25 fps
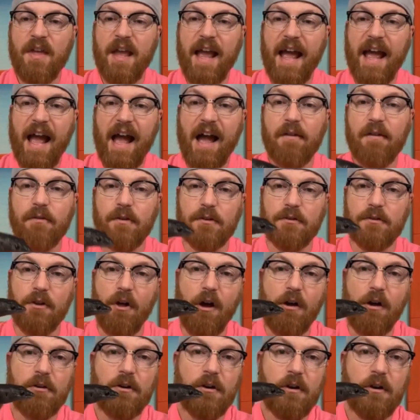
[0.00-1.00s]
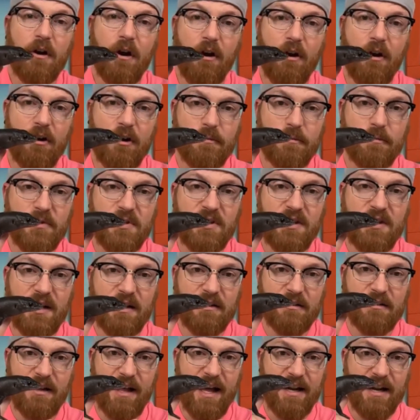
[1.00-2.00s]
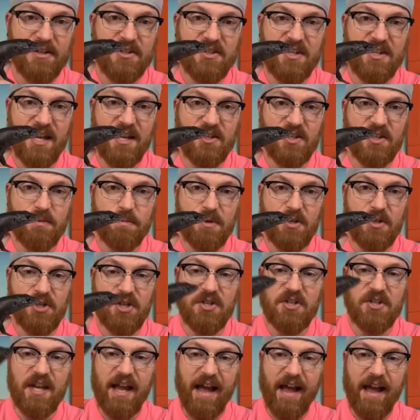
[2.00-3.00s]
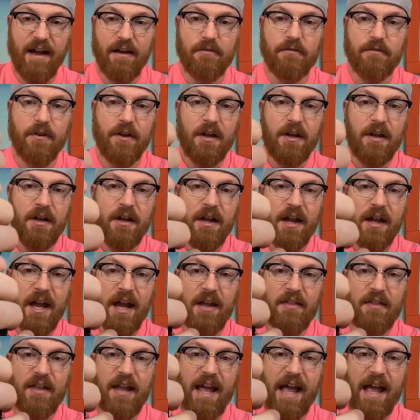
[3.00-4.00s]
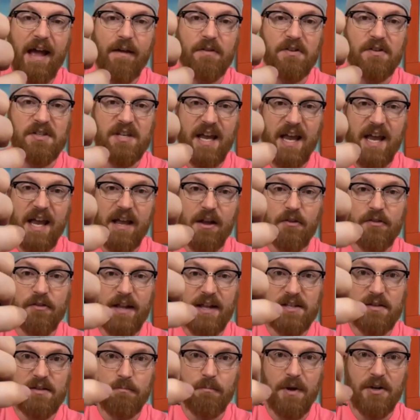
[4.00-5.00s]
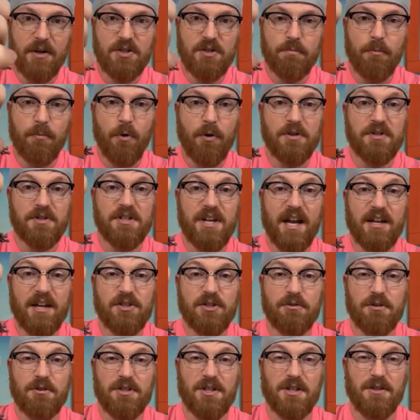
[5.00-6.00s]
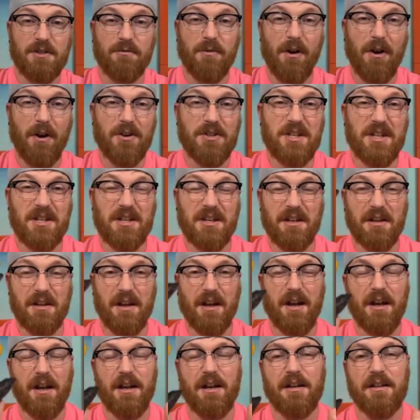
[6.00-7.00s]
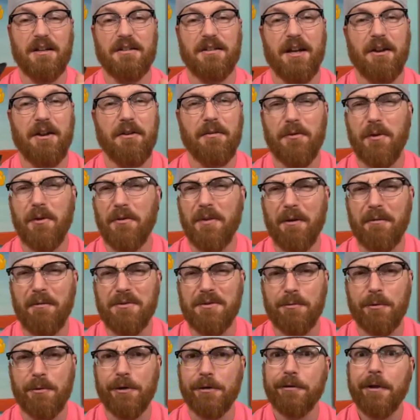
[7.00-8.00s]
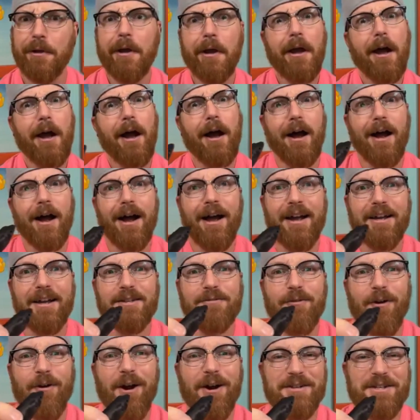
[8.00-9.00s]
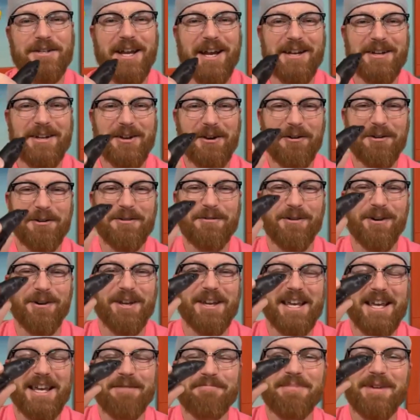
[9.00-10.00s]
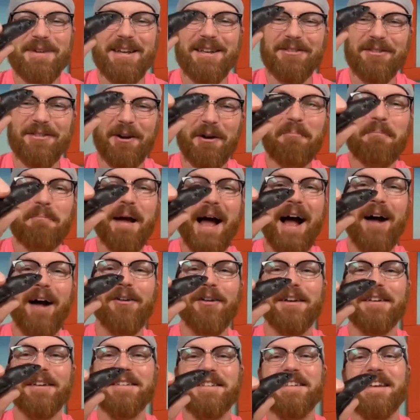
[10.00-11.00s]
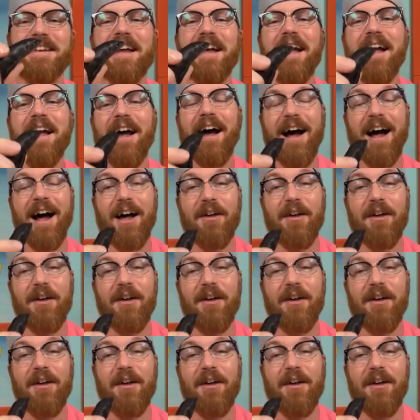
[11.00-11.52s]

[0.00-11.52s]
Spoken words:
They have longer arms than a lot of skink species have, and they have a tail that's much more dexterous as far as it, I don't even know if that was a word, as far as it goes for keeping their balance.